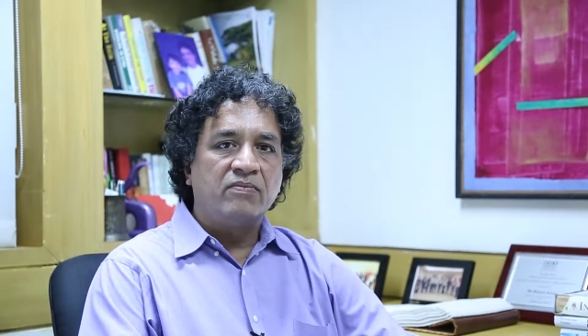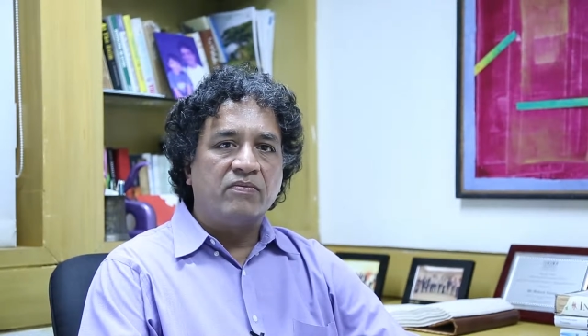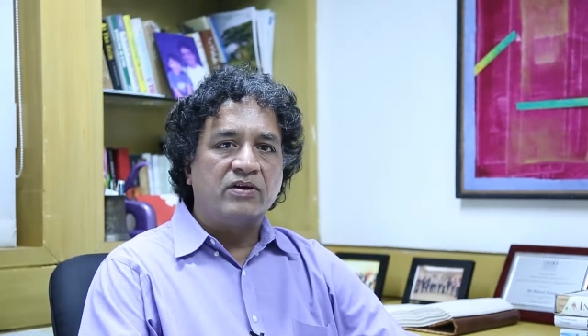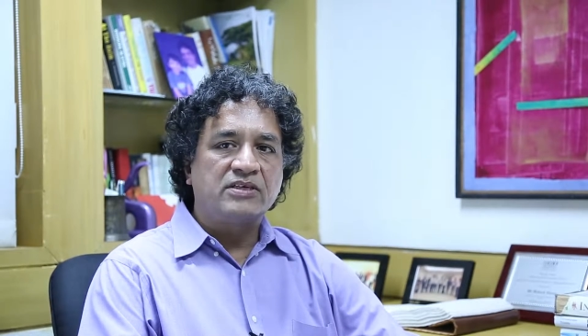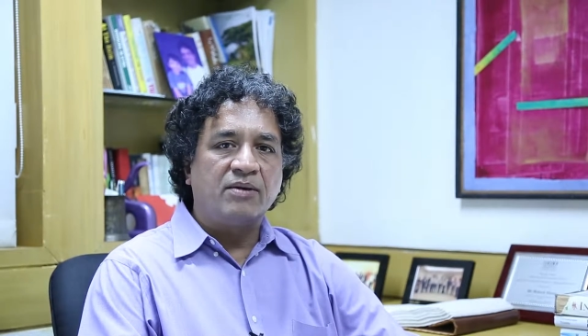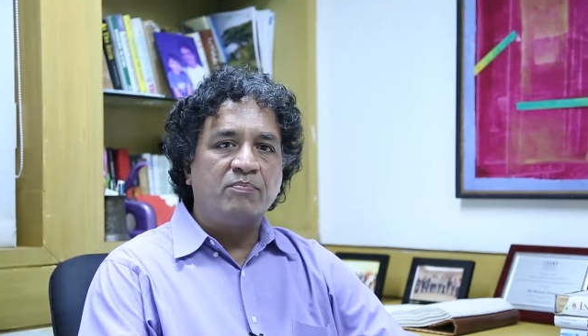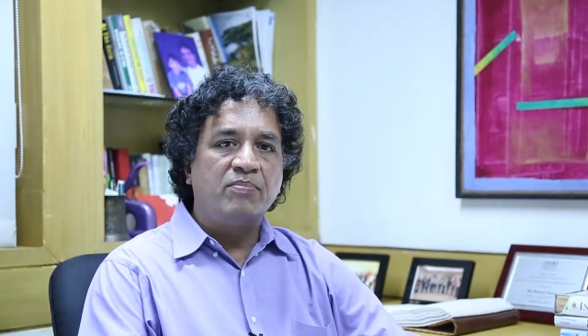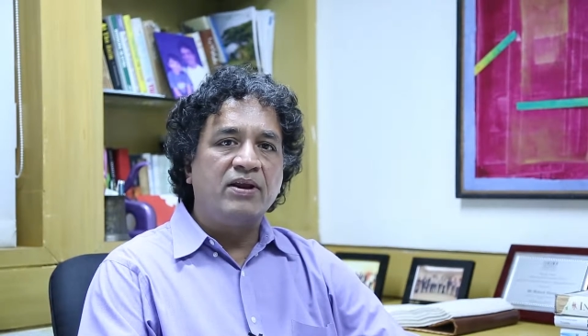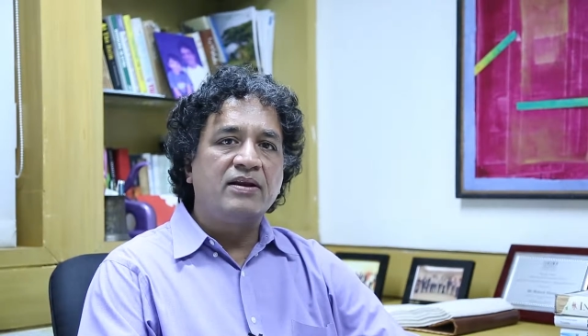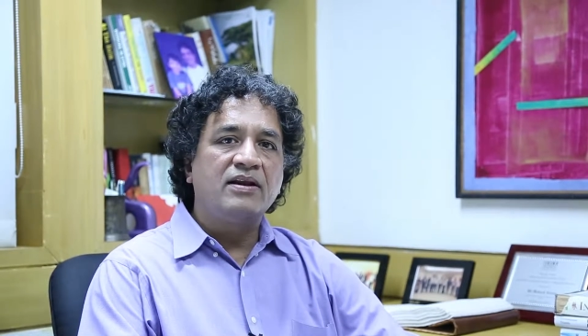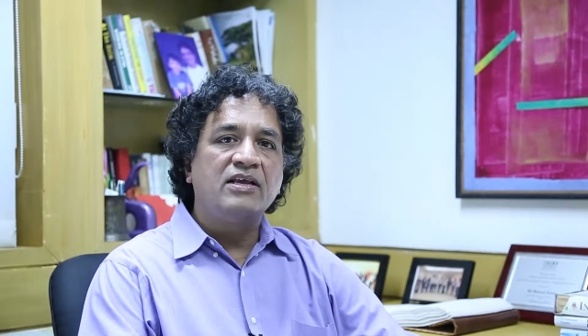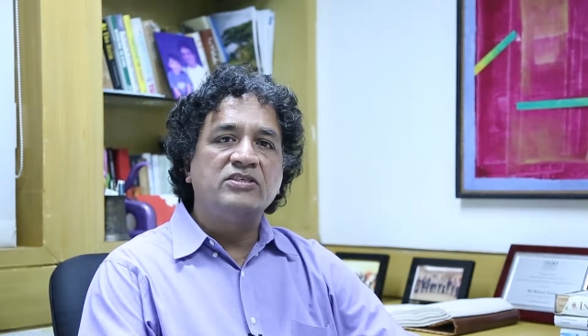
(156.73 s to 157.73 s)
was
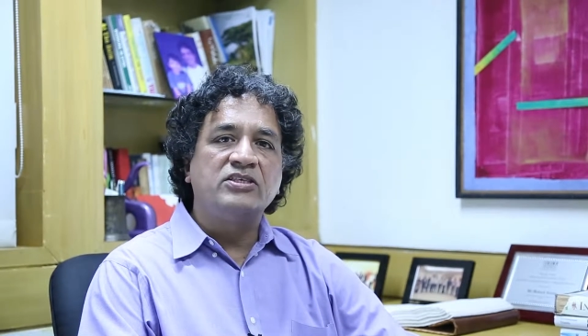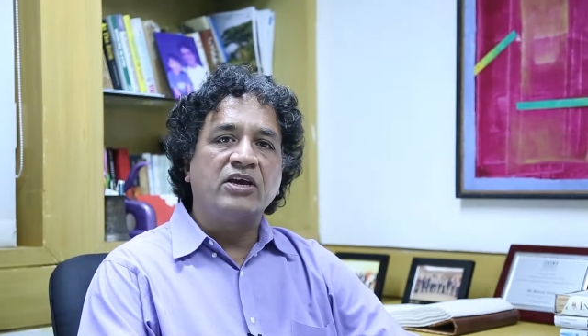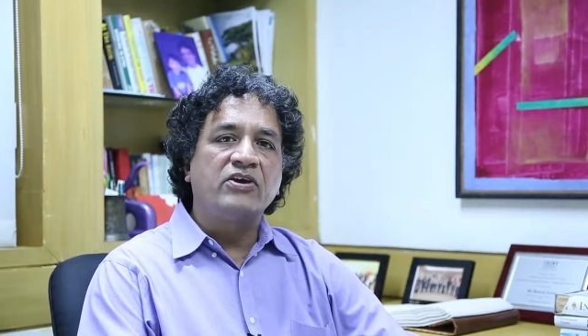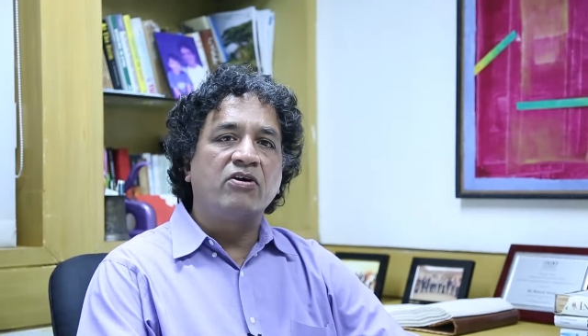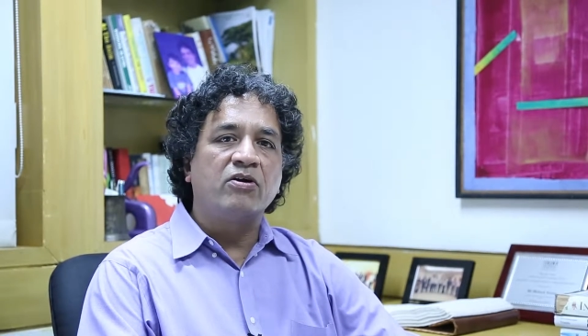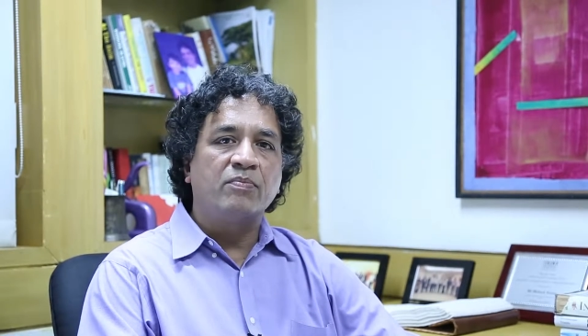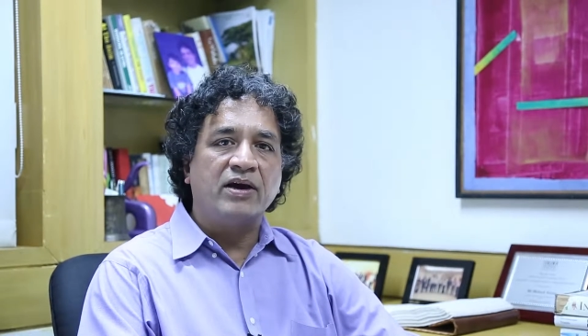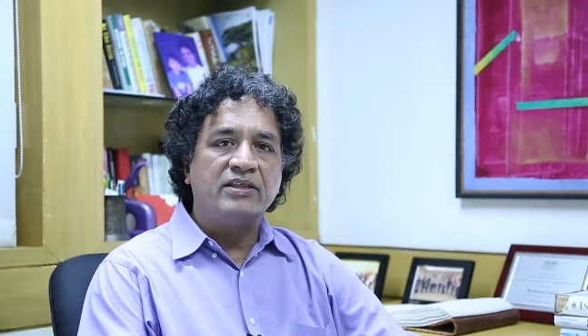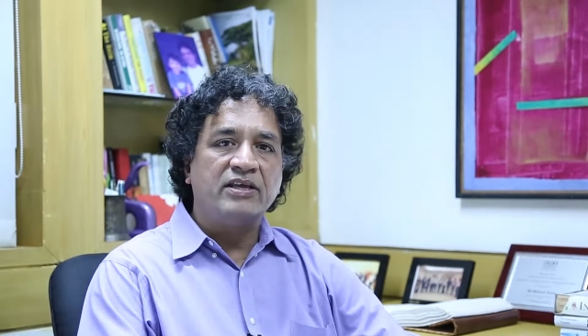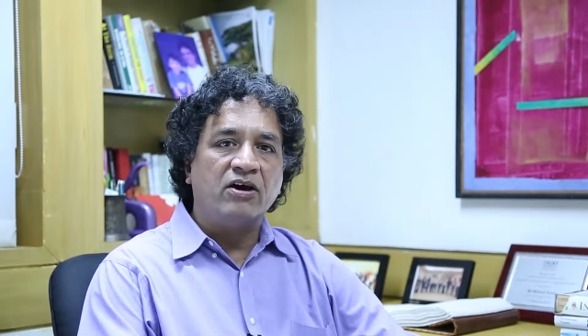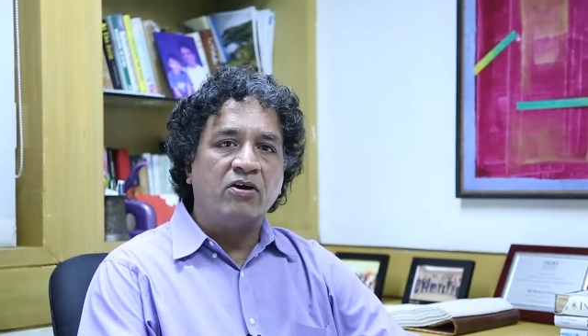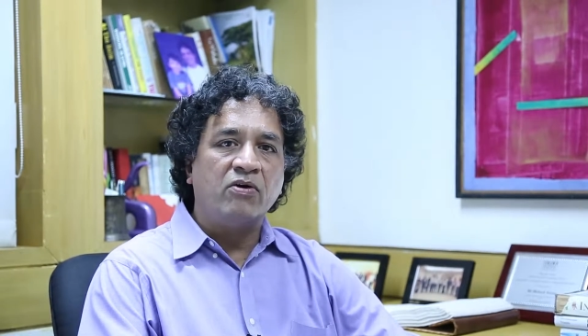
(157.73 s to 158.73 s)
completely secured by
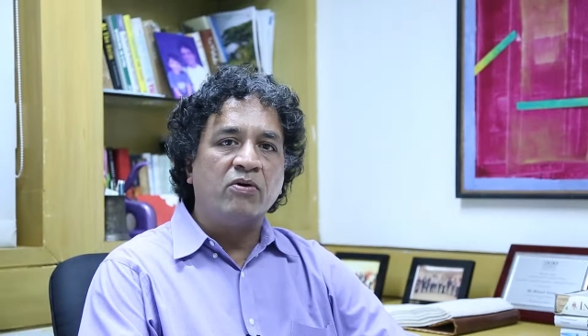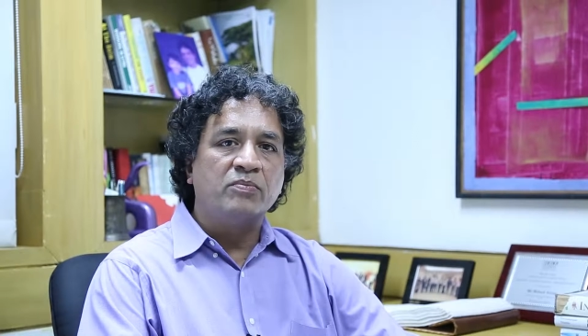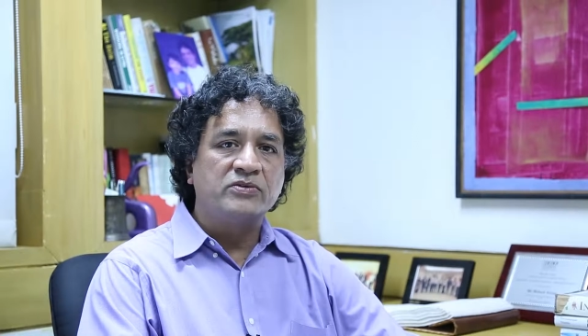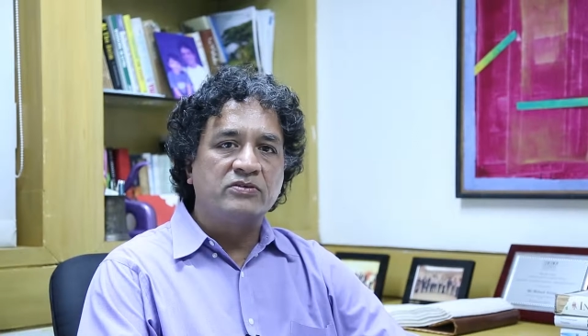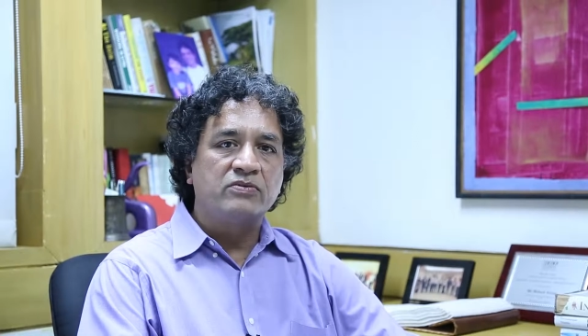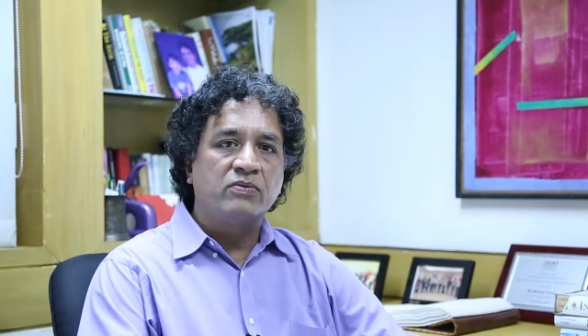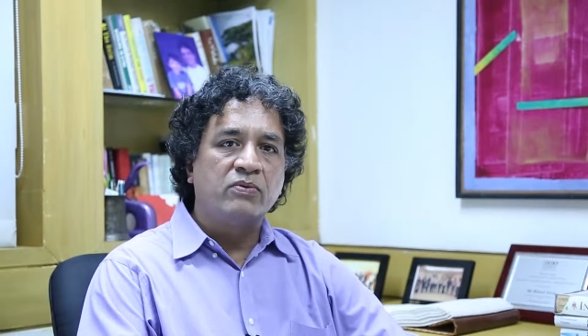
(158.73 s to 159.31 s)
the Ahoms,